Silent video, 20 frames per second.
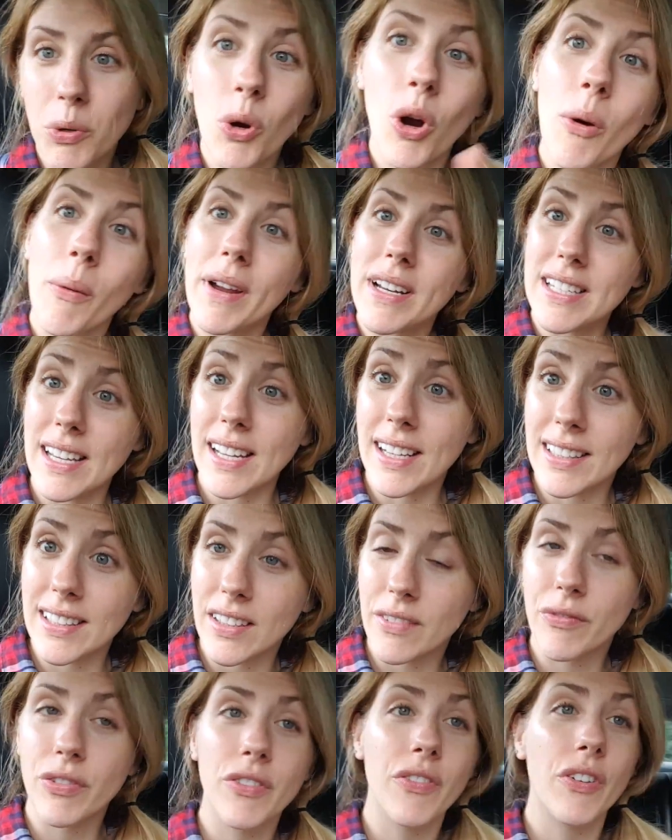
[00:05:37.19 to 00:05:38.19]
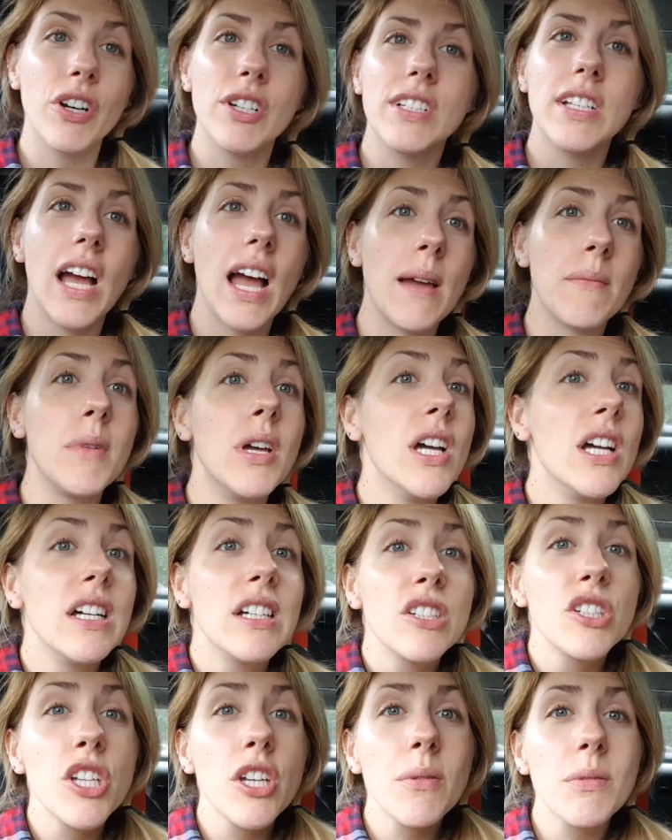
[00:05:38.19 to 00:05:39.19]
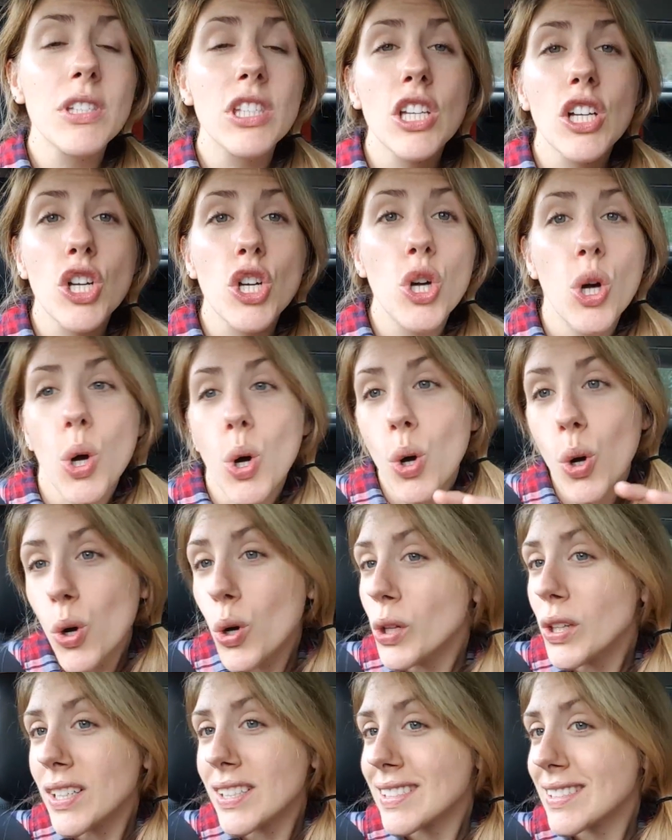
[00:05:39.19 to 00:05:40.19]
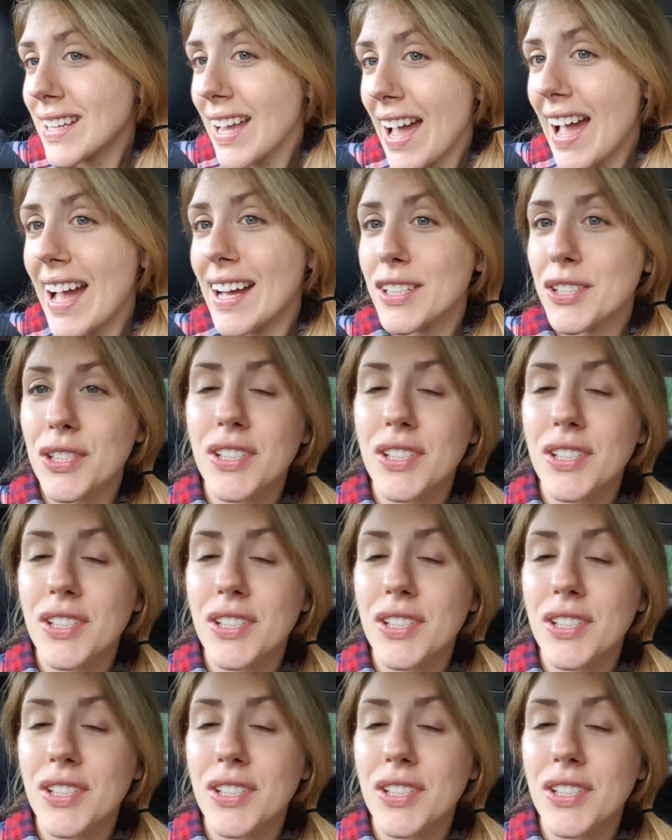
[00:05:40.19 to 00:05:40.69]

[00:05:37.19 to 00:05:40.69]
Norway to England for the first time, she was the coolest cat.